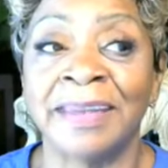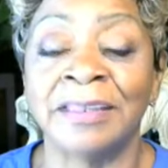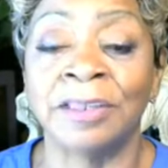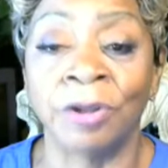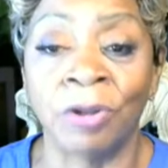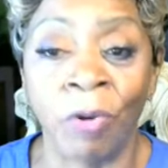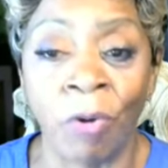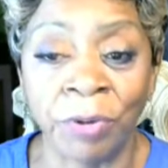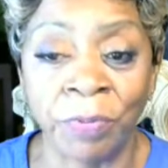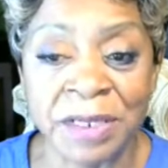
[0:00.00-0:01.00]
that the
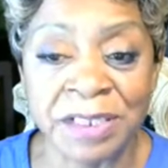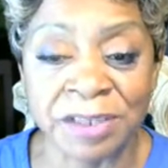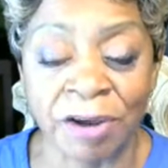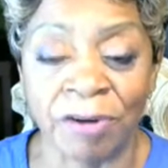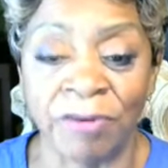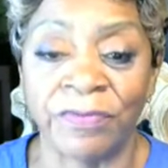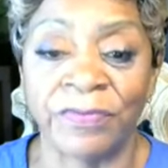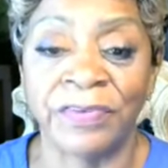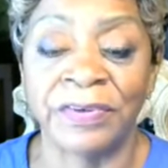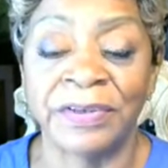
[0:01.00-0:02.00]
Lord we serve